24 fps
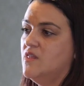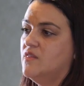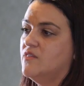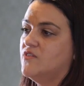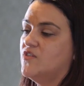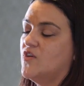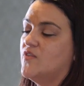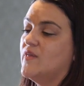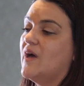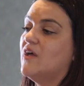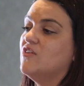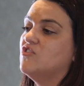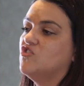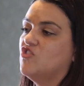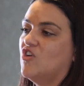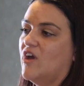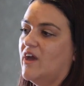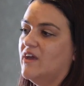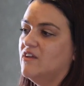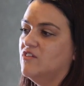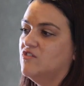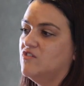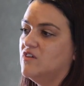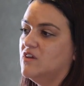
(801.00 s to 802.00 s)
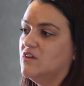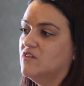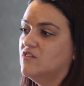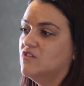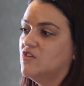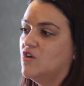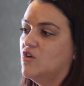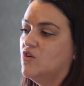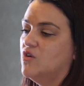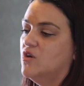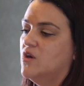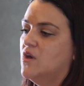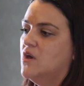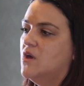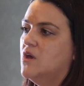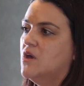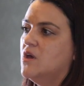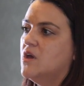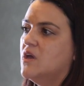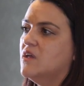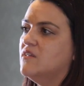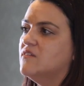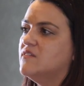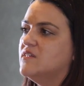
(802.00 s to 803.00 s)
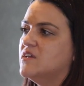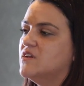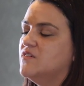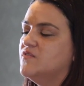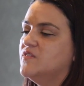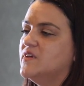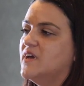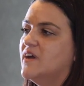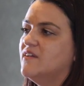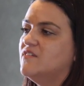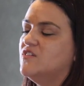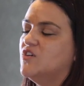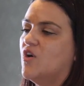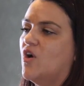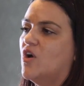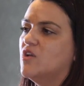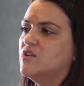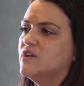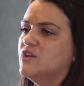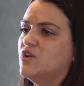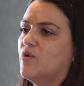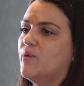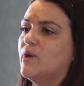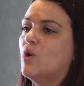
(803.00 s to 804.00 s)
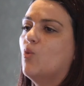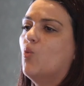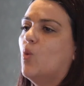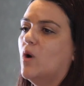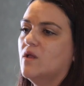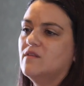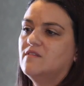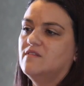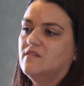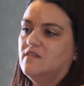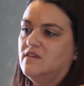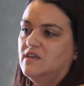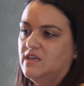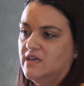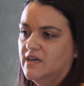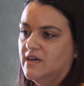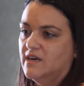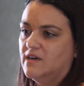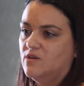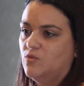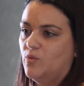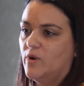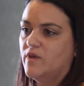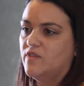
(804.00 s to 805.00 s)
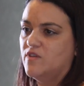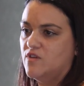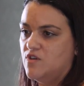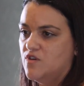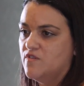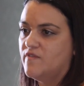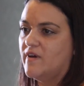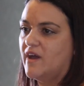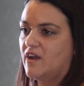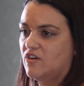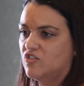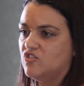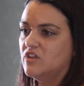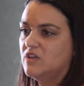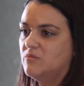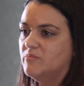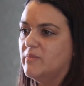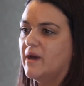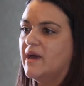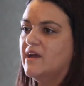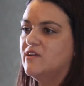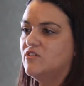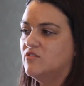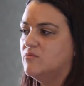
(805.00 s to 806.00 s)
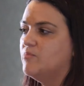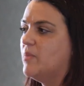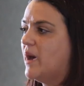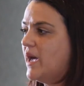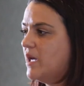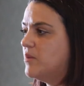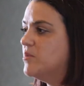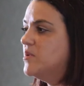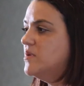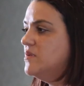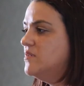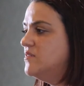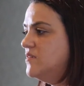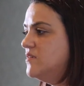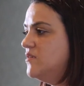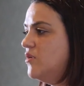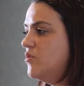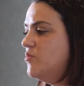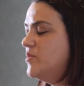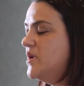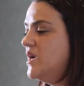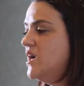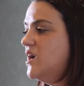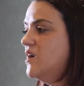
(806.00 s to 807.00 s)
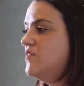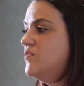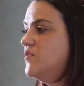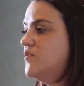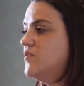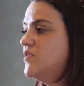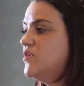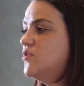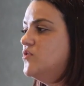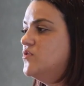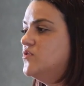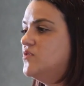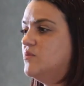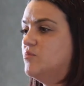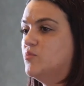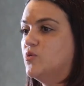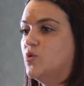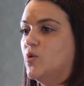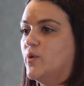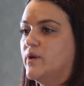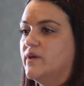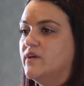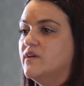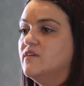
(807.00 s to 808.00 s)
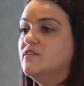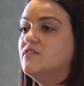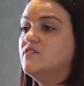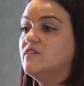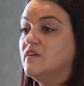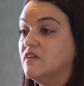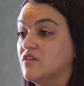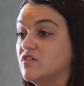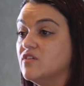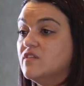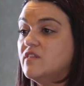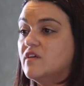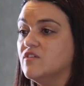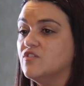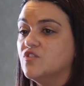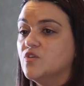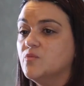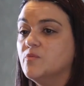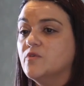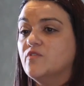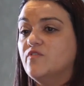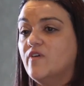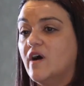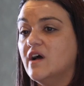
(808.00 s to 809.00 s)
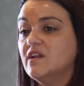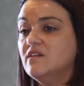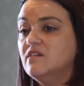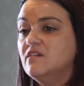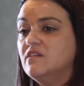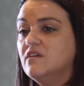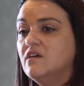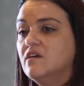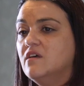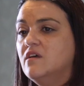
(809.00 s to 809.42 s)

So that's changing. So instead of the ATO only knowing once a year whether you've actually made payment on behalf of those employees into their super fund,